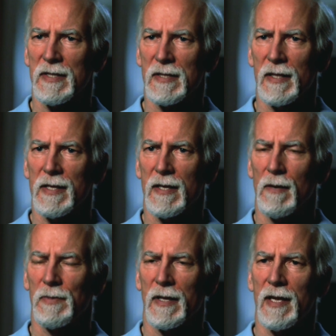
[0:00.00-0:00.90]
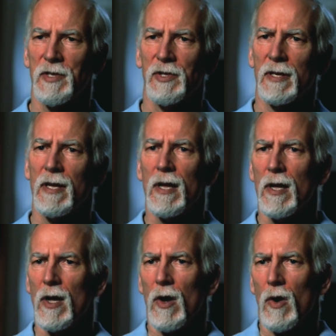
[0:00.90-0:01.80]
this late complication,
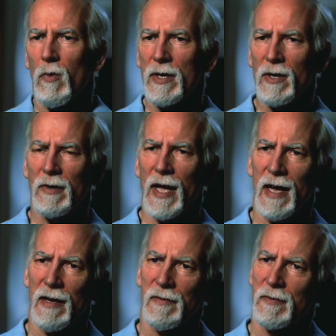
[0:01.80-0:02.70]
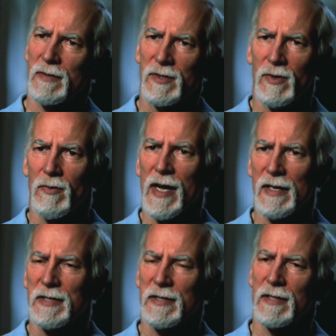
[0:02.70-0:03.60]
we don't have
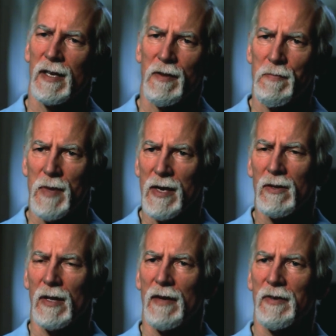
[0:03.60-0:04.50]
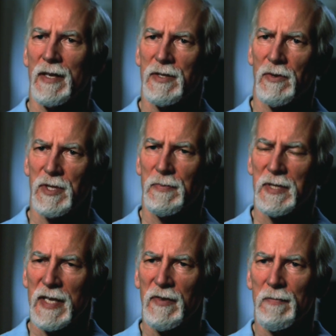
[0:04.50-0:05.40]
direct uh, medical evidence on
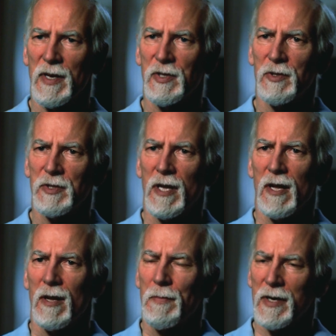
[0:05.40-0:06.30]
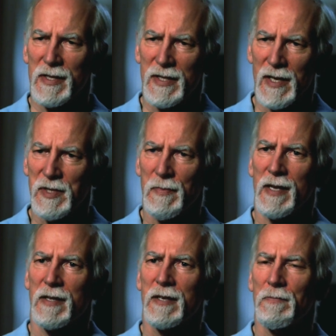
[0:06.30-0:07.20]
specific measures, but it does
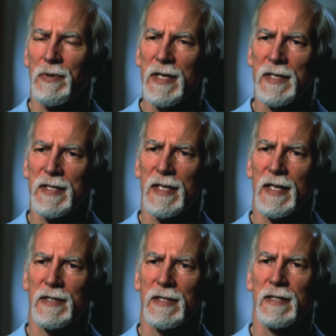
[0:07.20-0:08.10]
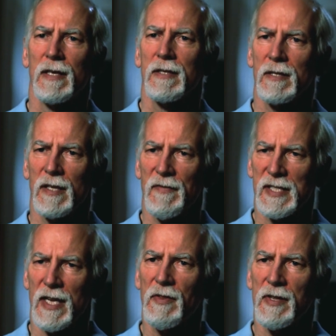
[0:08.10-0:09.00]
make complete sense to live
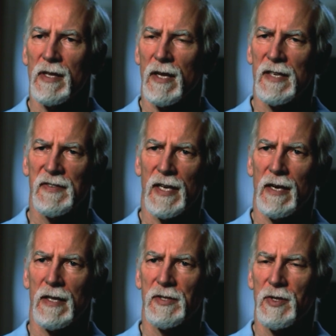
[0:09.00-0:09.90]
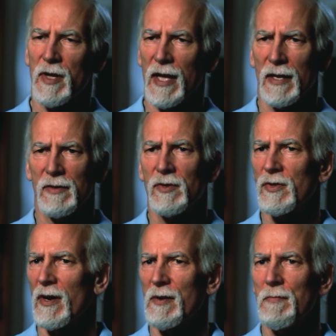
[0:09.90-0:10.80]
as healthy a lifestyle as you can, to
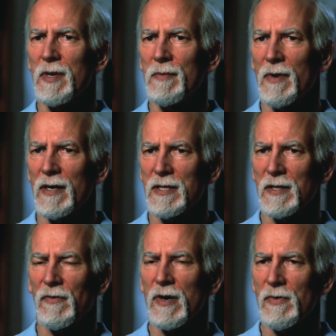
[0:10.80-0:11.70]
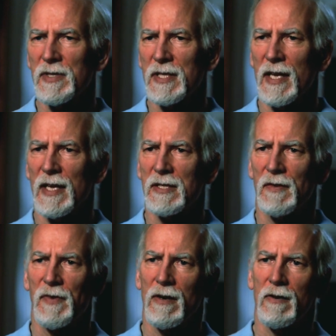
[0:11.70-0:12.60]
try to minimize the frequency and
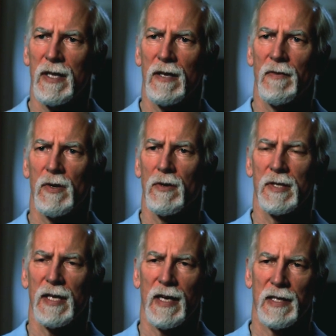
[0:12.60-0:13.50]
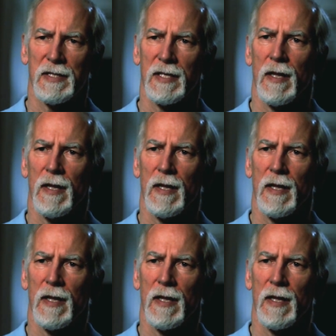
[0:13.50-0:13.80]
severity of your attacks.